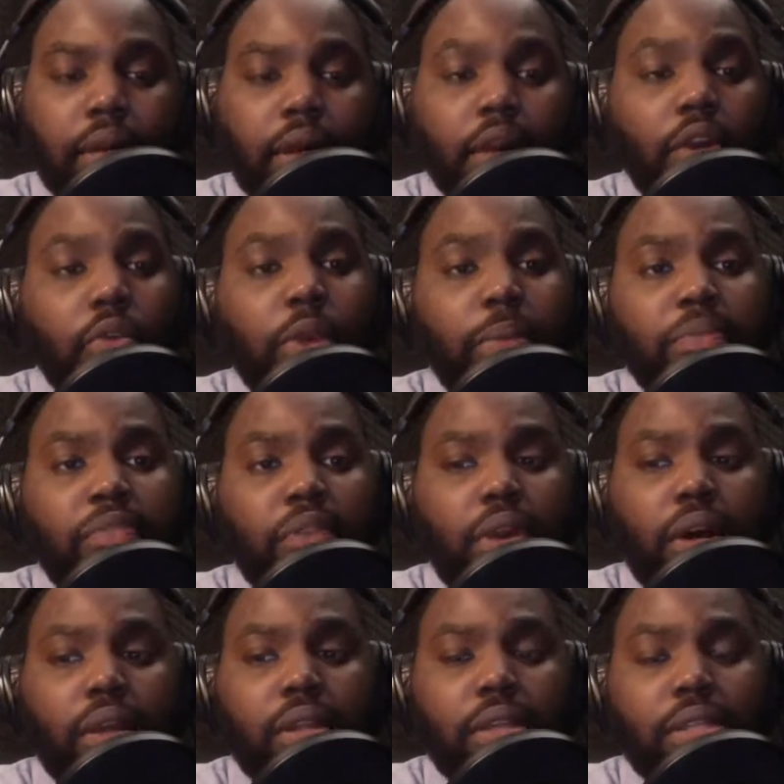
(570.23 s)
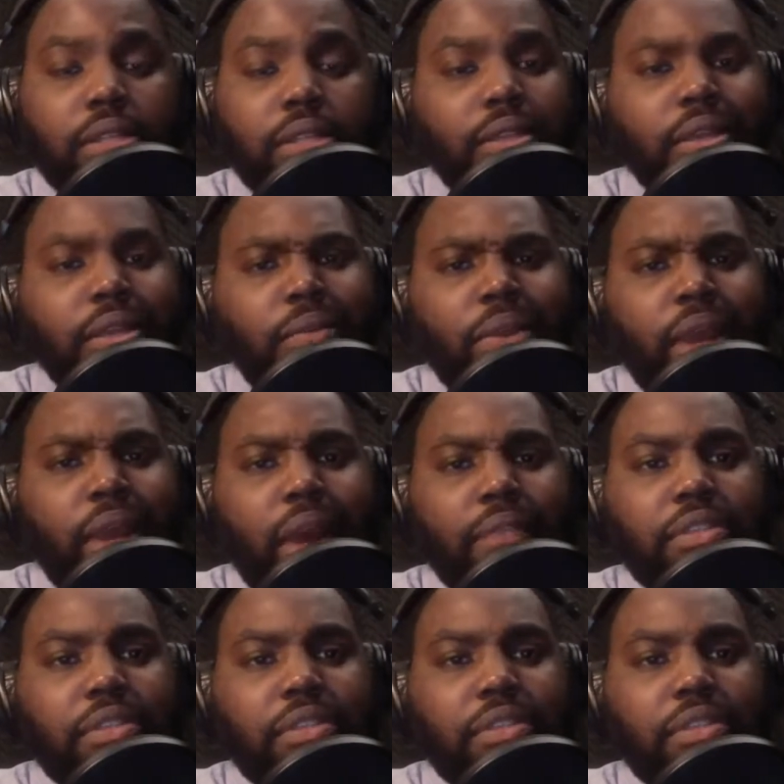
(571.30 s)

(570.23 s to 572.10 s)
equipped for all this, then we have